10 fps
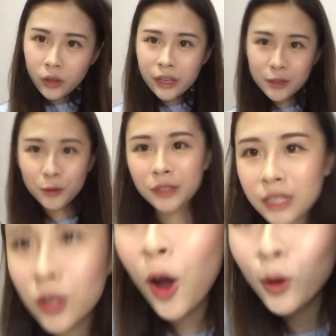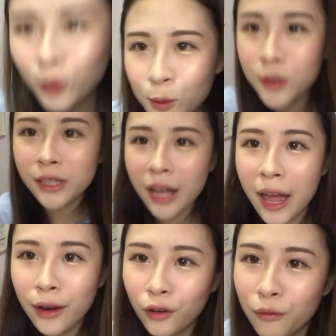Okay, so this concludes the
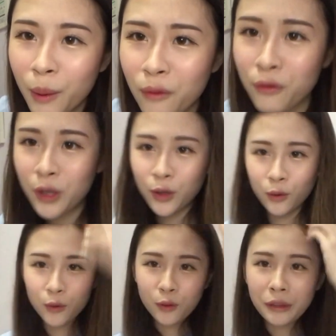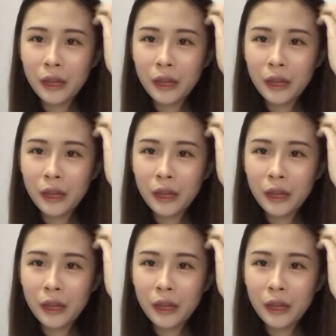end of my video.